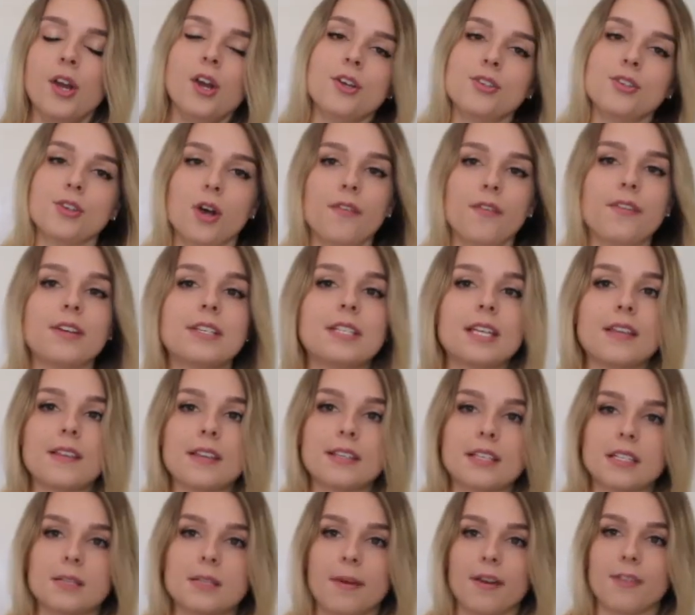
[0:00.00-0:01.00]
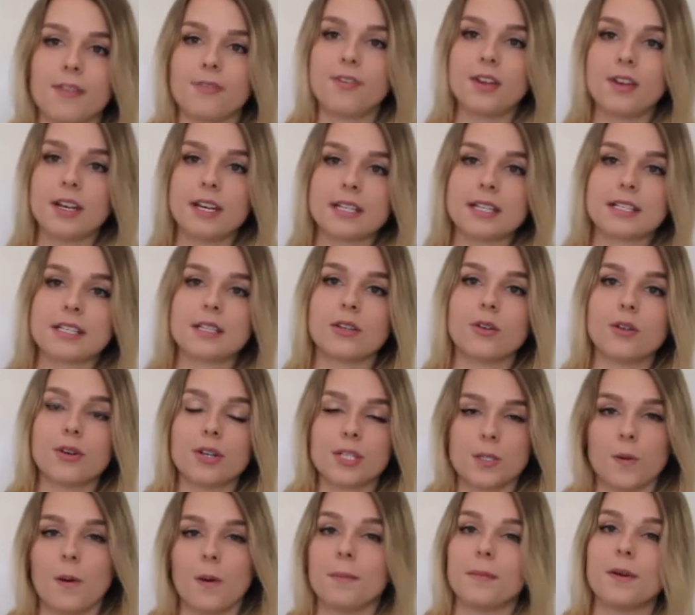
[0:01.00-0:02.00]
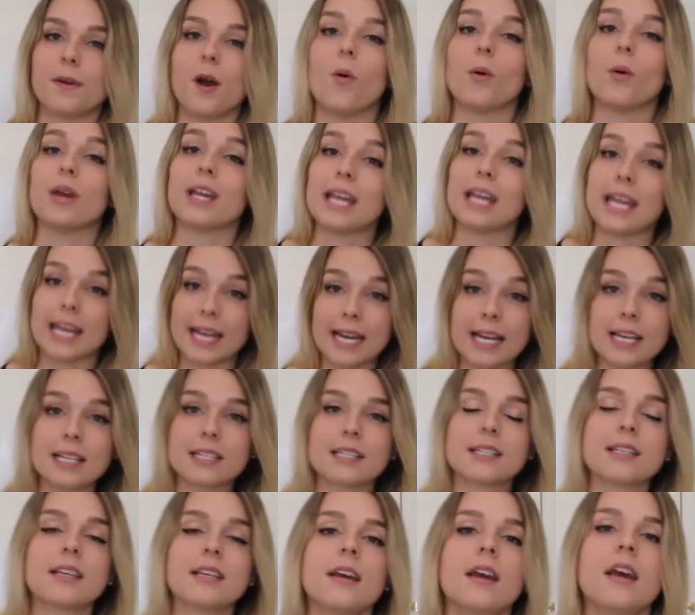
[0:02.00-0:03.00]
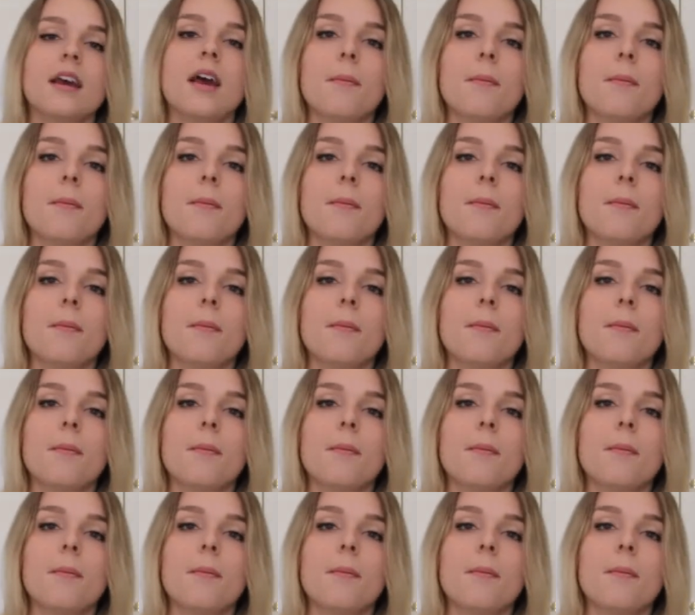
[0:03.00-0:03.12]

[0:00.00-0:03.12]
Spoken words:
So obviously this is my fitness look, so I'm going in it.